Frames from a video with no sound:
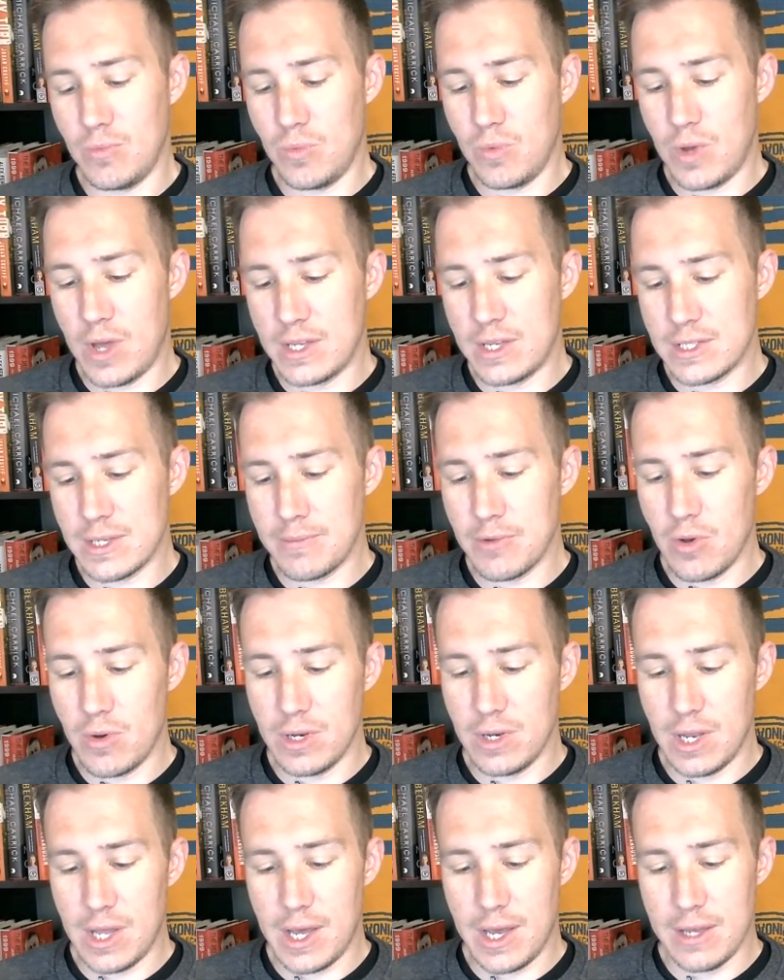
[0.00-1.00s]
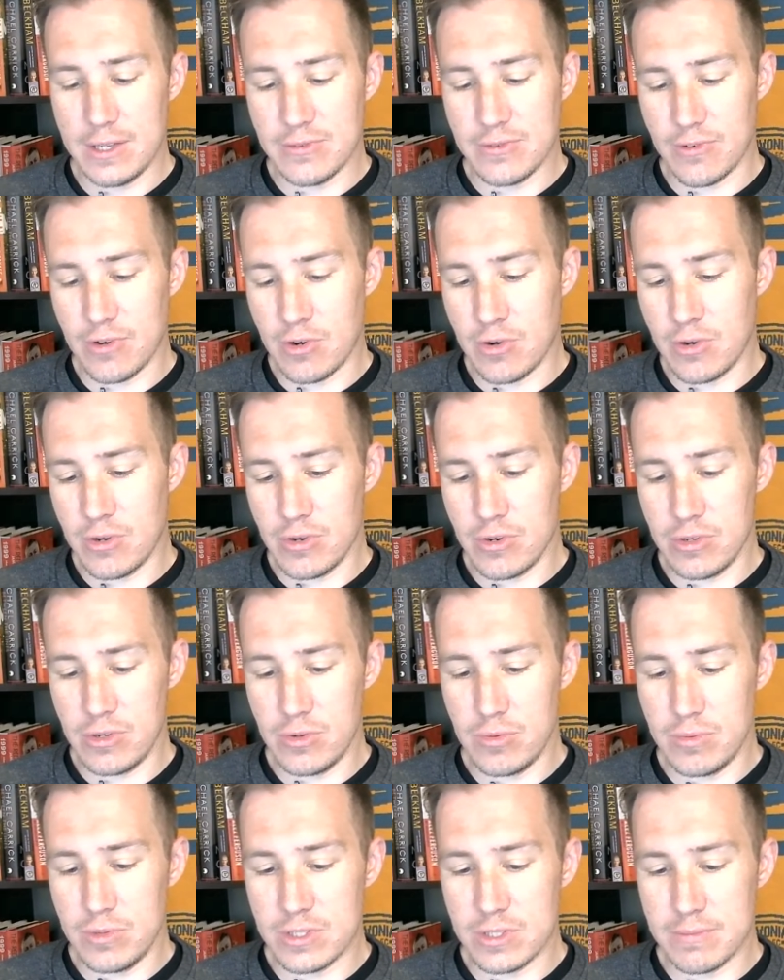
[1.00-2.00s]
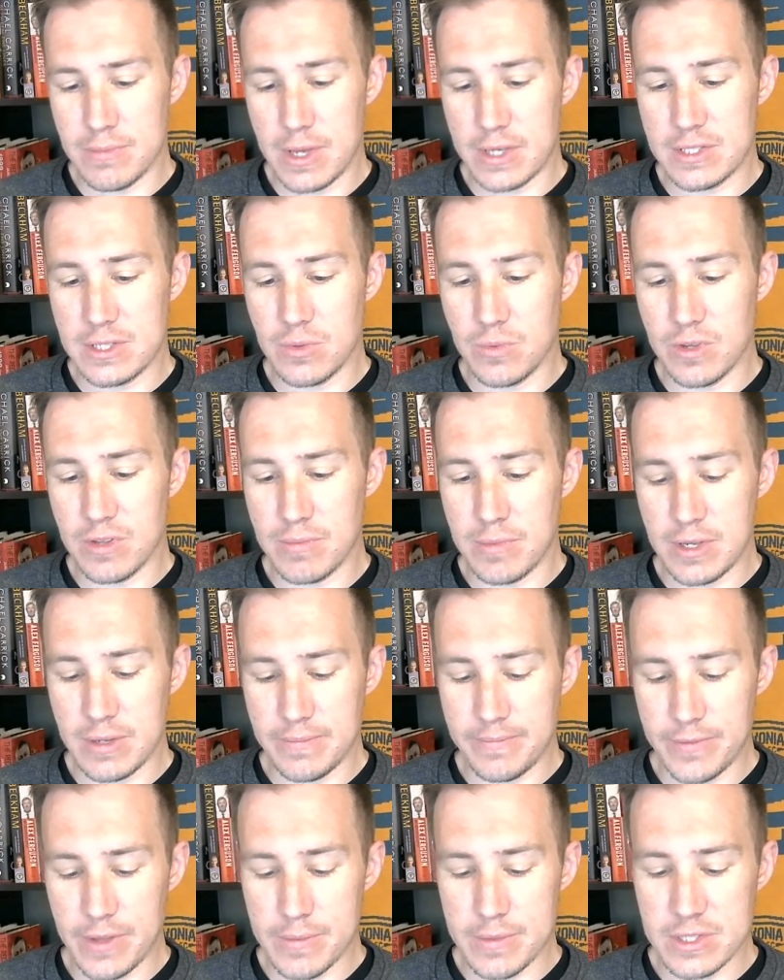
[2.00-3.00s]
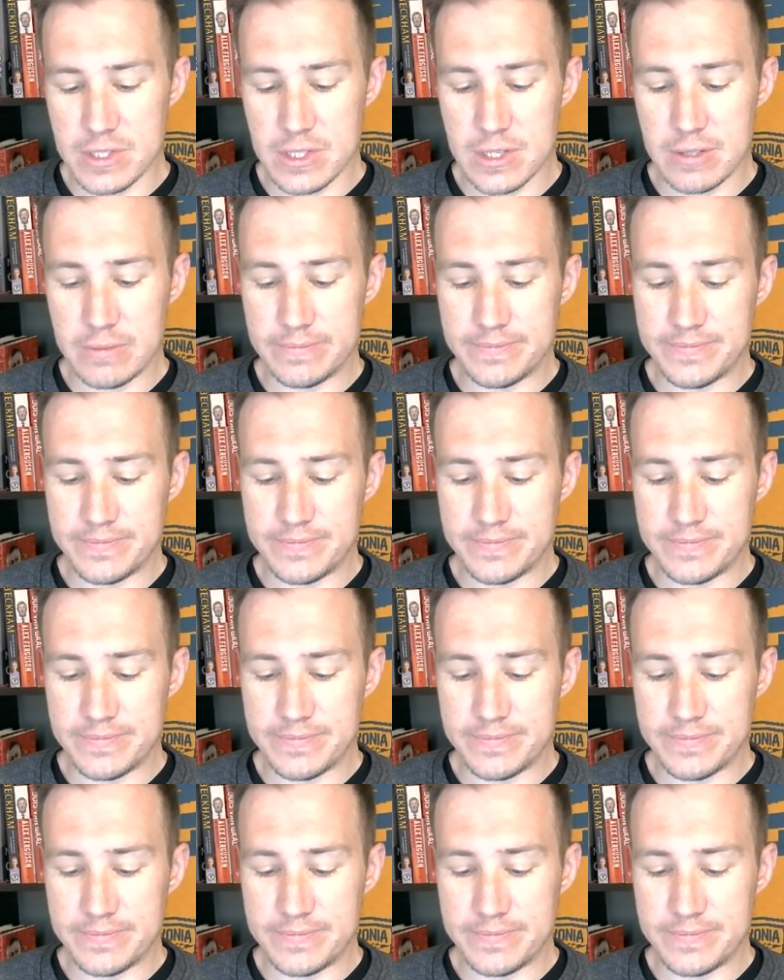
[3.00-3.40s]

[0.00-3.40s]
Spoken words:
As I'm going live, or are you just messing with me? Let me see.